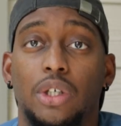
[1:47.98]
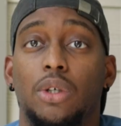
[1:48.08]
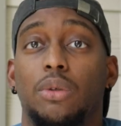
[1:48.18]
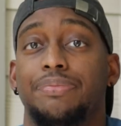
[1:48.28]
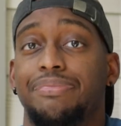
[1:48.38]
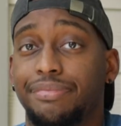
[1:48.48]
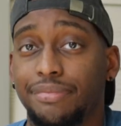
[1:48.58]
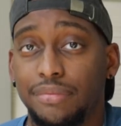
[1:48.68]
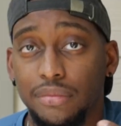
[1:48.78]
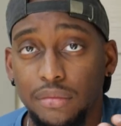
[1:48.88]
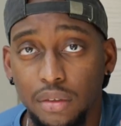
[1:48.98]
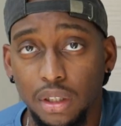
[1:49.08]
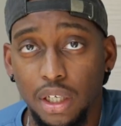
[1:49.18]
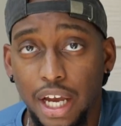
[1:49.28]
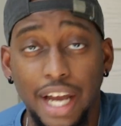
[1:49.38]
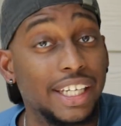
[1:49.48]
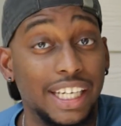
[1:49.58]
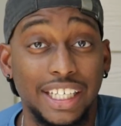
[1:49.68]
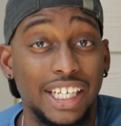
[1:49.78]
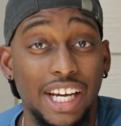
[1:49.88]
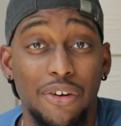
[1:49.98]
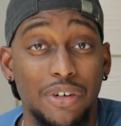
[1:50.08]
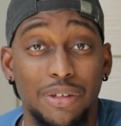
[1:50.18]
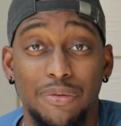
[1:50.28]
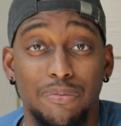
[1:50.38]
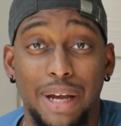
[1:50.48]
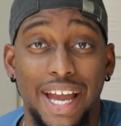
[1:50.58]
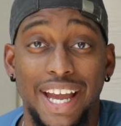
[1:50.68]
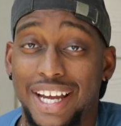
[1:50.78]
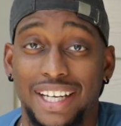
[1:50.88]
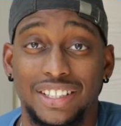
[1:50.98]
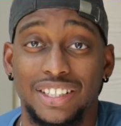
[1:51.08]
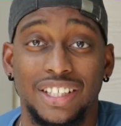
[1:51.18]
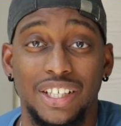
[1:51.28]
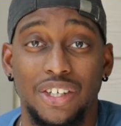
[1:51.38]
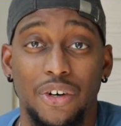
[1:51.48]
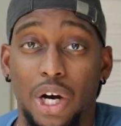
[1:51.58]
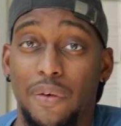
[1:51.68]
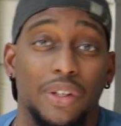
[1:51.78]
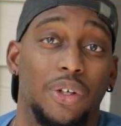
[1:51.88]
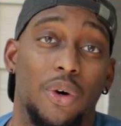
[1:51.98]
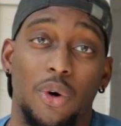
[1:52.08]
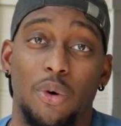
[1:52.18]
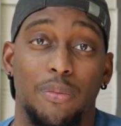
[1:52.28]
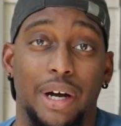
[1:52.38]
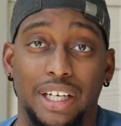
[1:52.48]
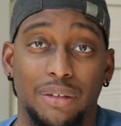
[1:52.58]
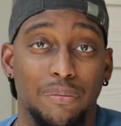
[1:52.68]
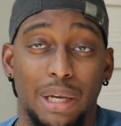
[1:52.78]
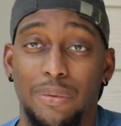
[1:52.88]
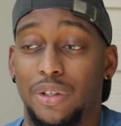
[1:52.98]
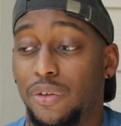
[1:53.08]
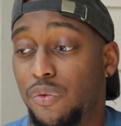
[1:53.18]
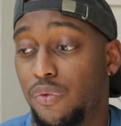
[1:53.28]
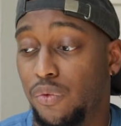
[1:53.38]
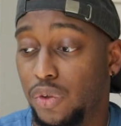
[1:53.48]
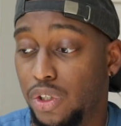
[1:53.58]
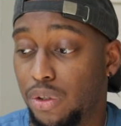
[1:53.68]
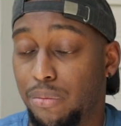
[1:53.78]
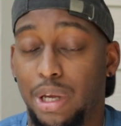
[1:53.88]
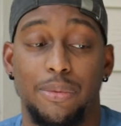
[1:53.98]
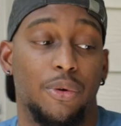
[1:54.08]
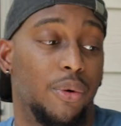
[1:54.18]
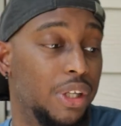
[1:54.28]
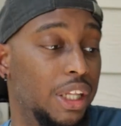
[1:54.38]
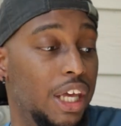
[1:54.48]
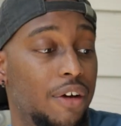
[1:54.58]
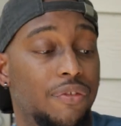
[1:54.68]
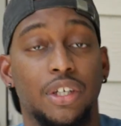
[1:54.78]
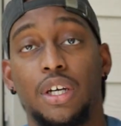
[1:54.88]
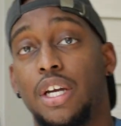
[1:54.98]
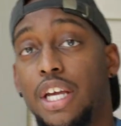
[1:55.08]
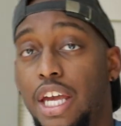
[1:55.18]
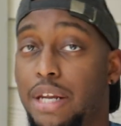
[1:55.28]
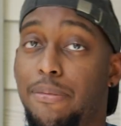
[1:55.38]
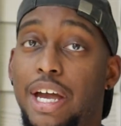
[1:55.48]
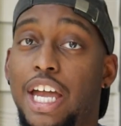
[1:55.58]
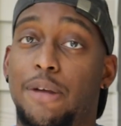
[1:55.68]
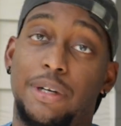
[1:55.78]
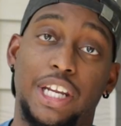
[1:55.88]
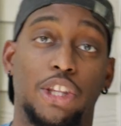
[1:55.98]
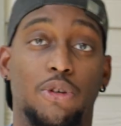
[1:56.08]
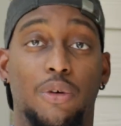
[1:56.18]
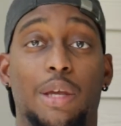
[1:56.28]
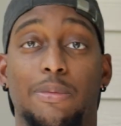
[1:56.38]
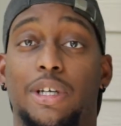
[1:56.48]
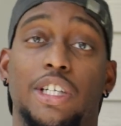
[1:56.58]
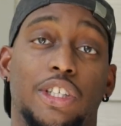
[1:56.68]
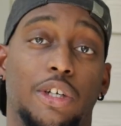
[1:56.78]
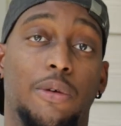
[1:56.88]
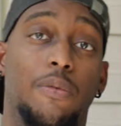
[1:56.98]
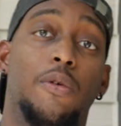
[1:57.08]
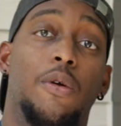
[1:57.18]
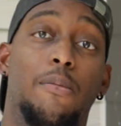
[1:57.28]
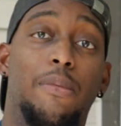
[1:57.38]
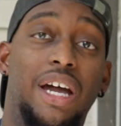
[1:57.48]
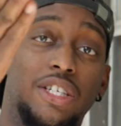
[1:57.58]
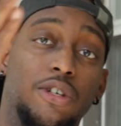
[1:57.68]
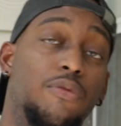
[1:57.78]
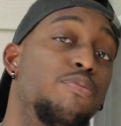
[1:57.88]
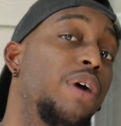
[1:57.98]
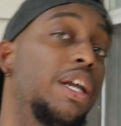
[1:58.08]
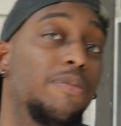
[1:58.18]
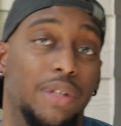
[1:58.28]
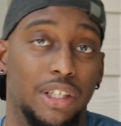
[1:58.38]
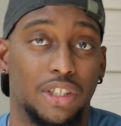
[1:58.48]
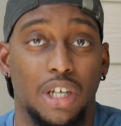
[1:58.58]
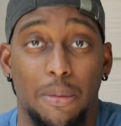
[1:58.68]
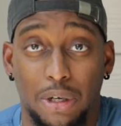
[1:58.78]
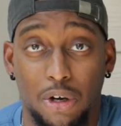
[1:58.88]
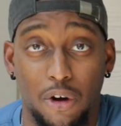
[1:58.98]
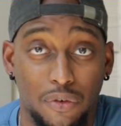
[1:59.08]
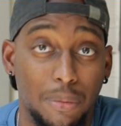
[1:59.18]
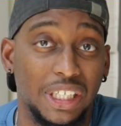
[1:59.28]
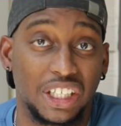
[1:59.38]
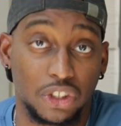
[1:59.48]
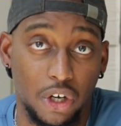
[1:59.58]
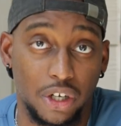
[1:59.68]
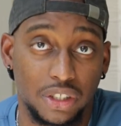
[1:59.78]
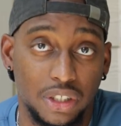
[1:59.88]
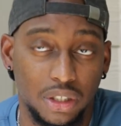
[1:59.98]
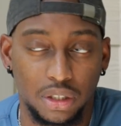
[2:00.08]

though, I can't carry bags around the whole bike. Maybe on the left and the back, but not the right, because of the massive pipe that's coming off from the exhaust.